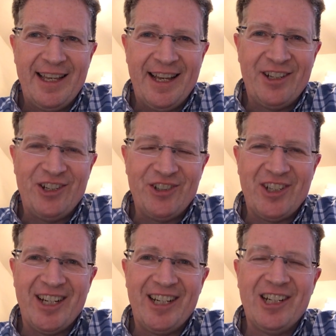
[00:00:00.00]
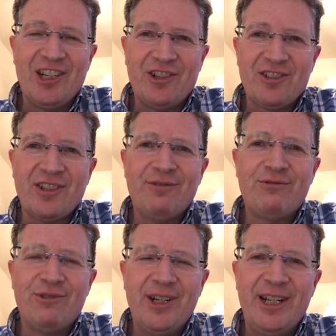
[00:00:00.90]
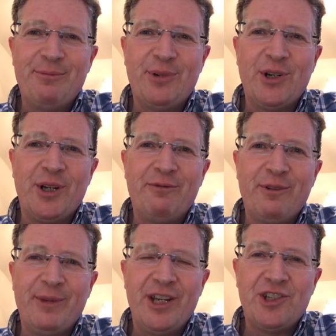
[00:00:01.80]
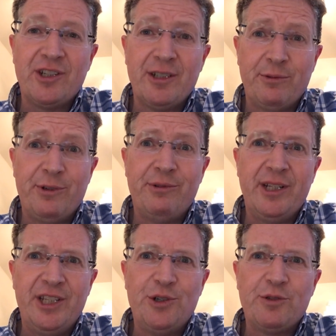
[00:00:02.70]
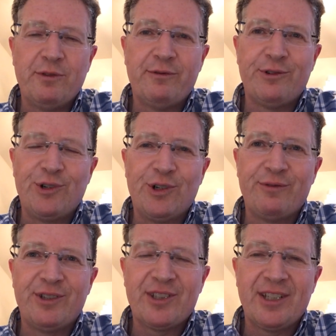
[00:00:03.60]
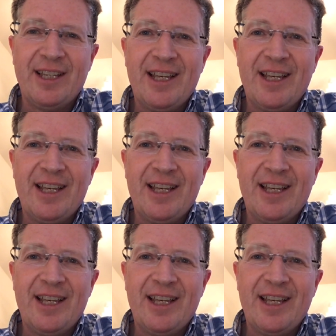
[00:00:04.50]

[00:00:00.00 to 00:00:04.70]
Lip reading: and contained lots of really important information that will be really useful for all of us.